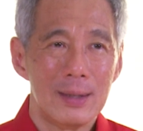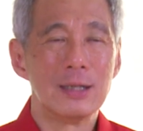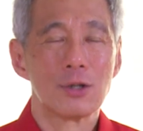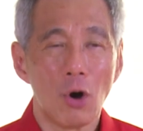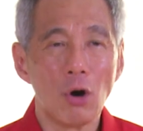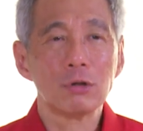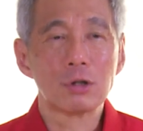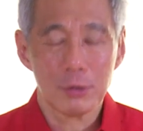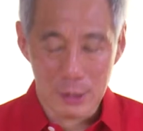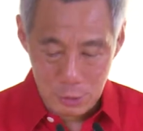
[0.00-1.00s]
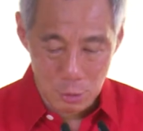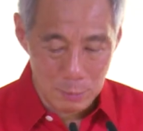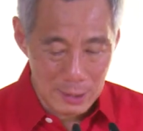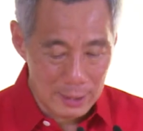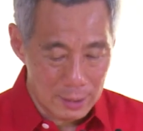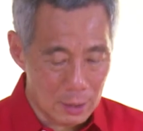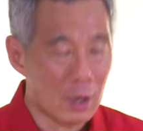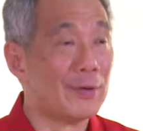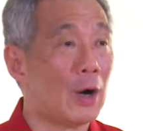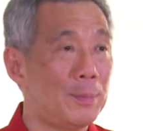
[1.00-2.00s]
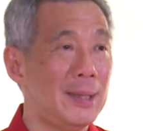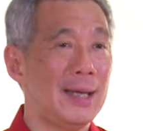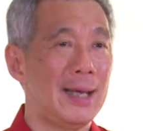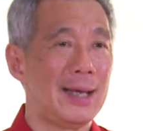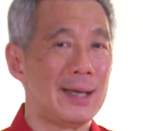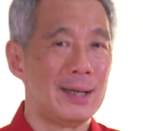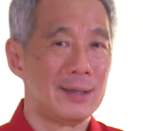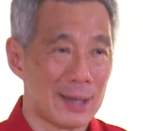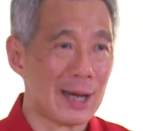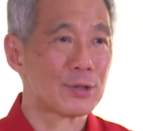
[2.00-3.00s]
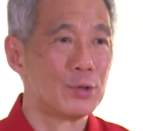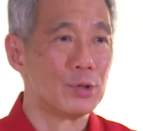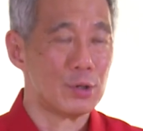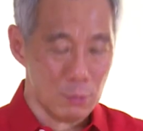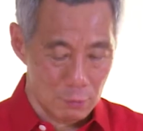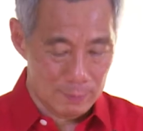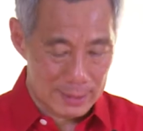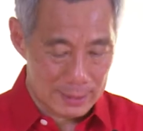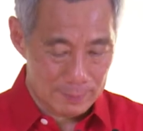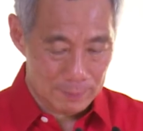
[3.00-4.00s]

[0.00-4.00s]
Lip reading: is also the jubilee of our PA grassroots movement.